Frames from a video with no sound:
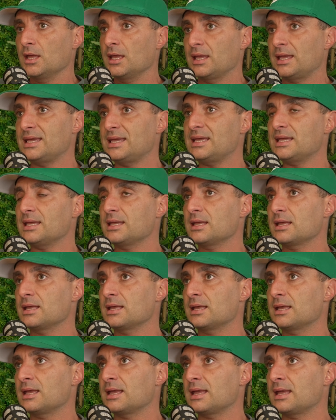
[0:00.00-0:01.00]
he
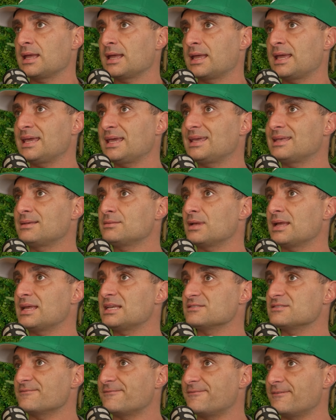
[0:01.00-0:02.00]
he
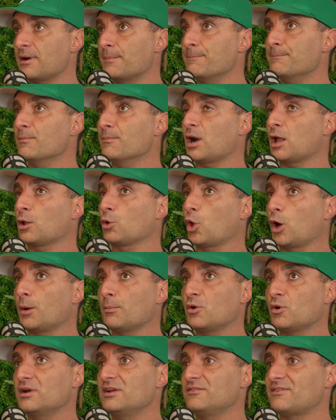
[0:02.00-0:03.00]
he's a lot
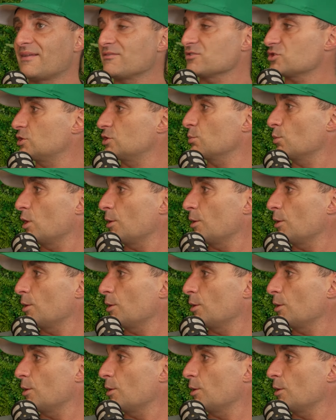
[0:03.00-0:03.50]
more advanced than